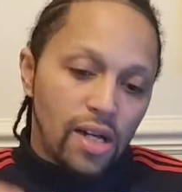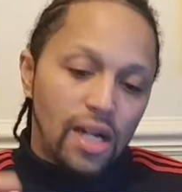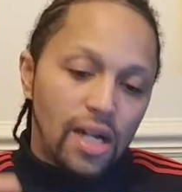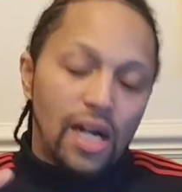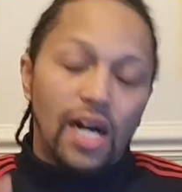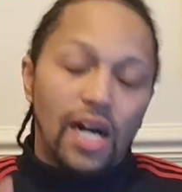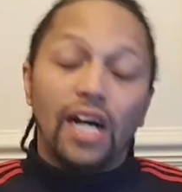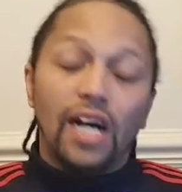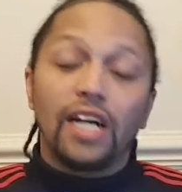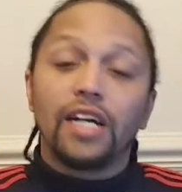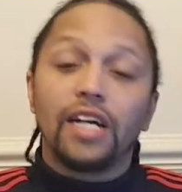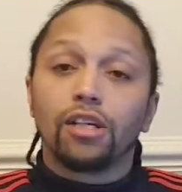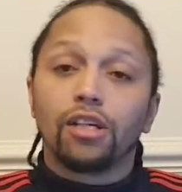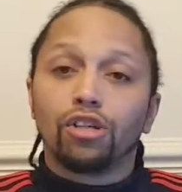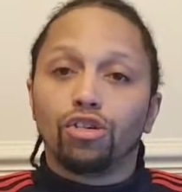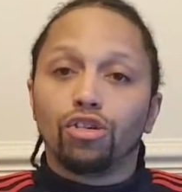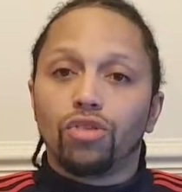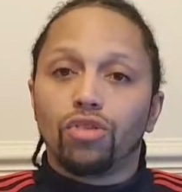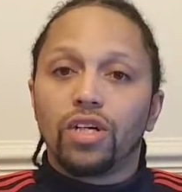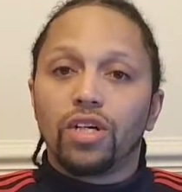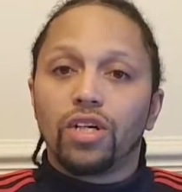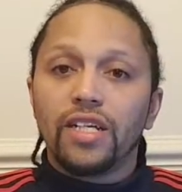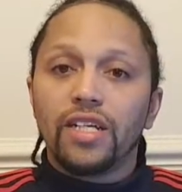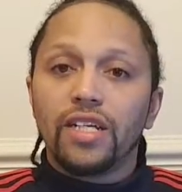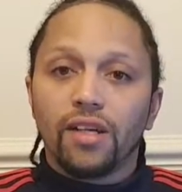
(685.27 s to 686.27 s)
I
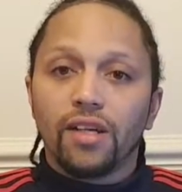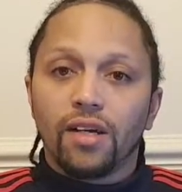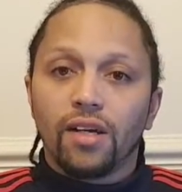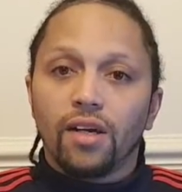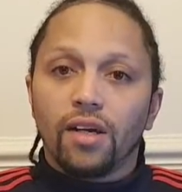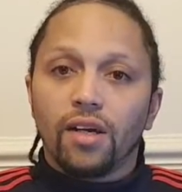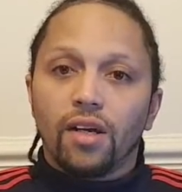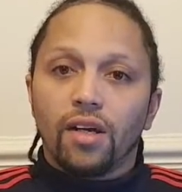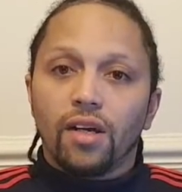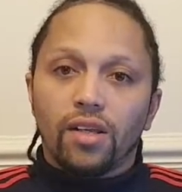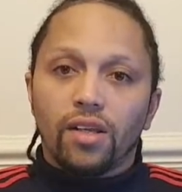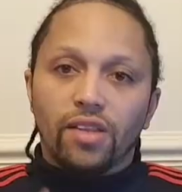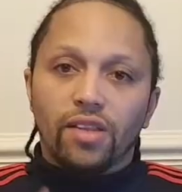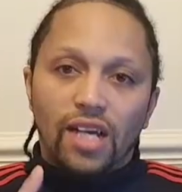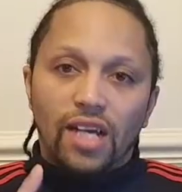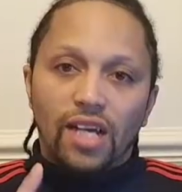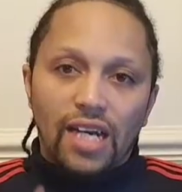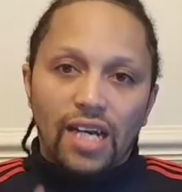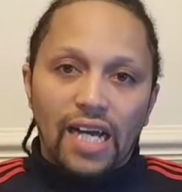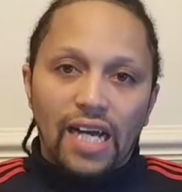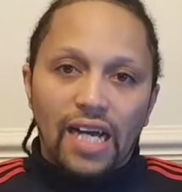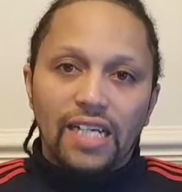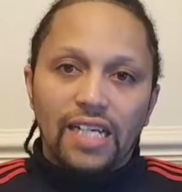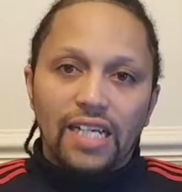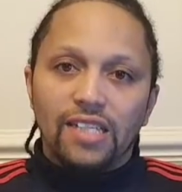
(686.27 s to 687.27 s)
agree that
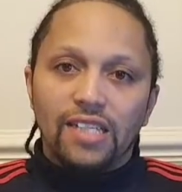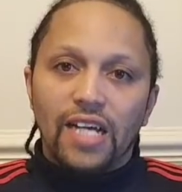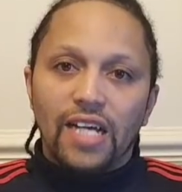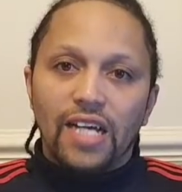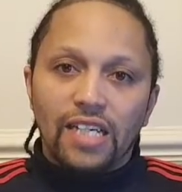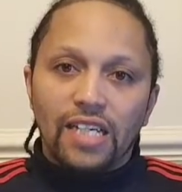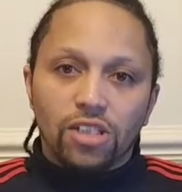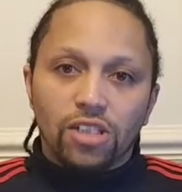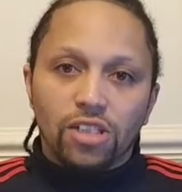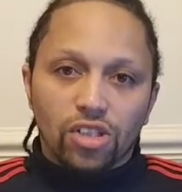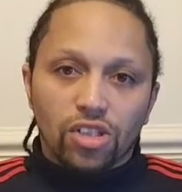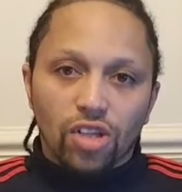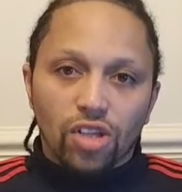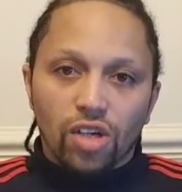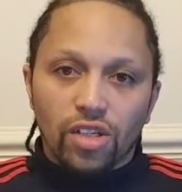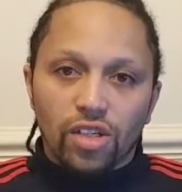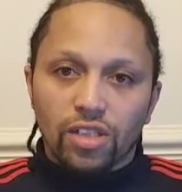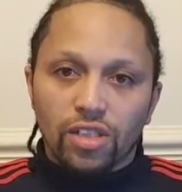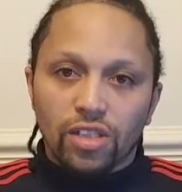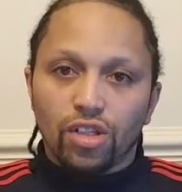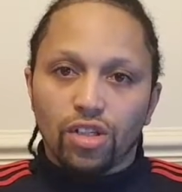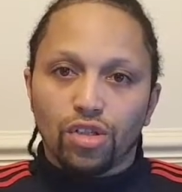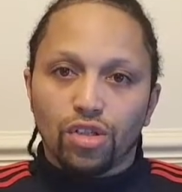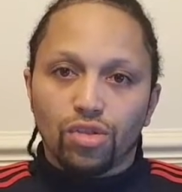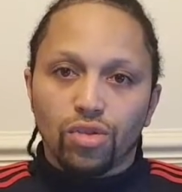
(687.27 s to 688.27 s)
Lacazette is starting
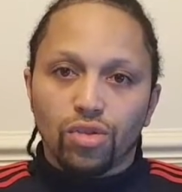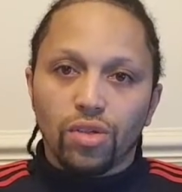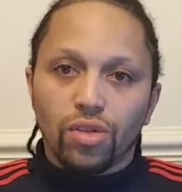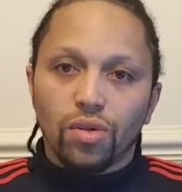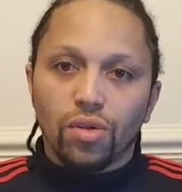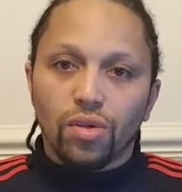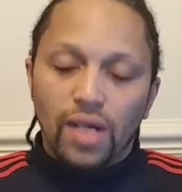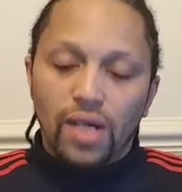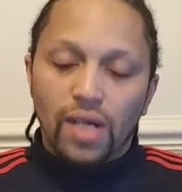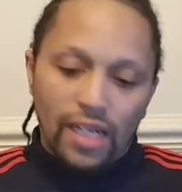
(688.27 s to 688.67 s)
to struggle,